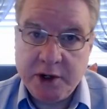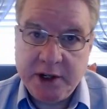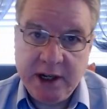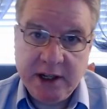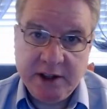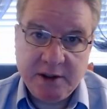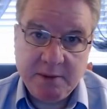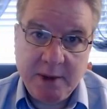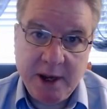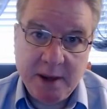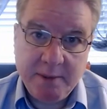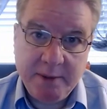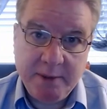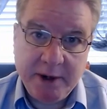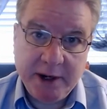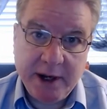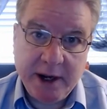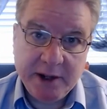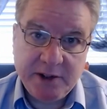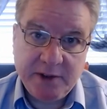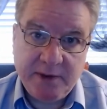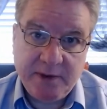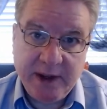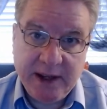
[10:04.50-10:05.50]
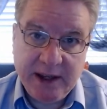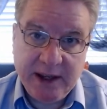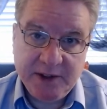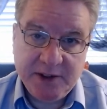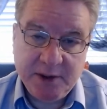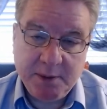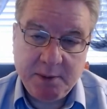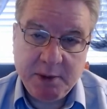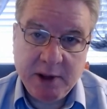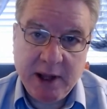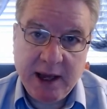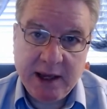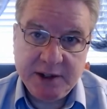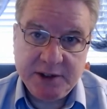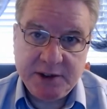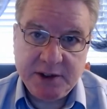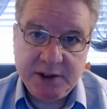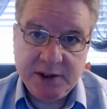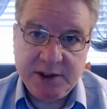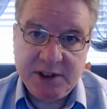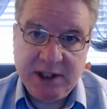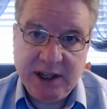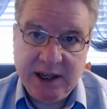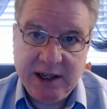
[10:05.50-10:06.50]
Amendment on its face applies to
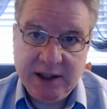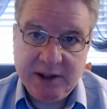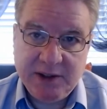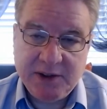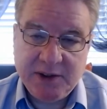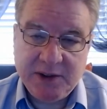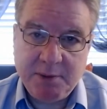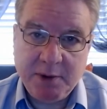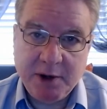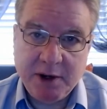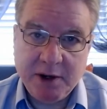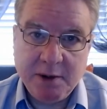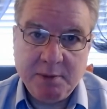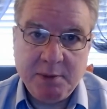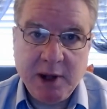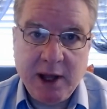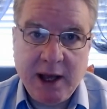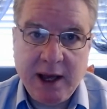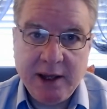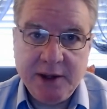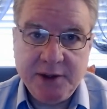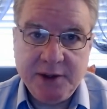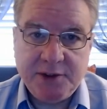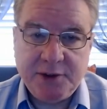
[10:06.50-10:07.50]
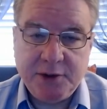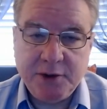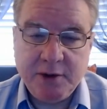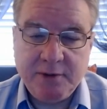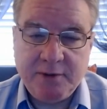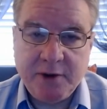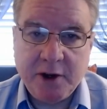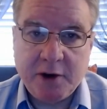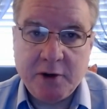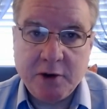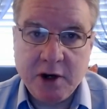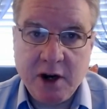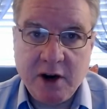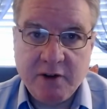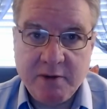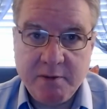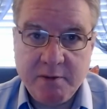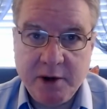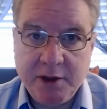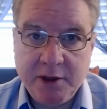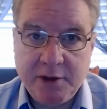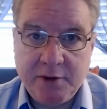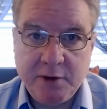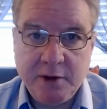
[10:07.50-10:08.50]
states, but it applies to the federal
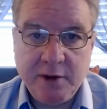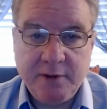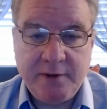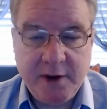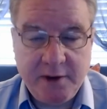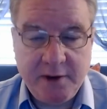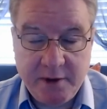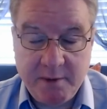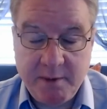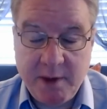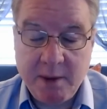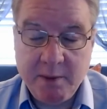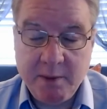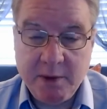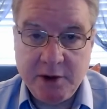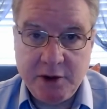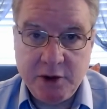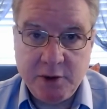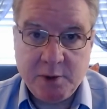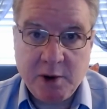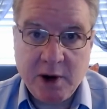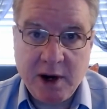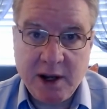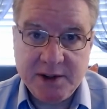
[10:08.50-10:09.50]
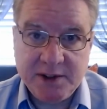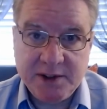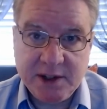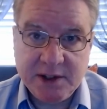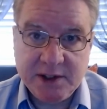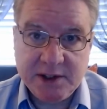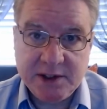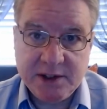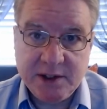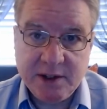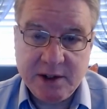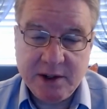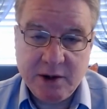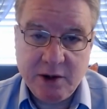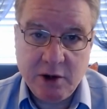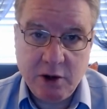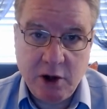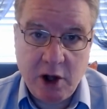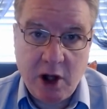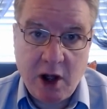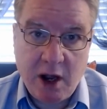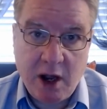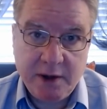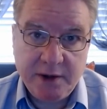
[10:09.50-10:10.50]
government through the Fifth Amendment Due Process
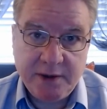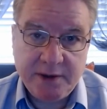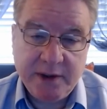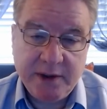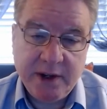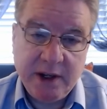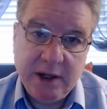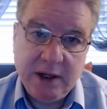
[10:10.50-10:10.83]
Clause.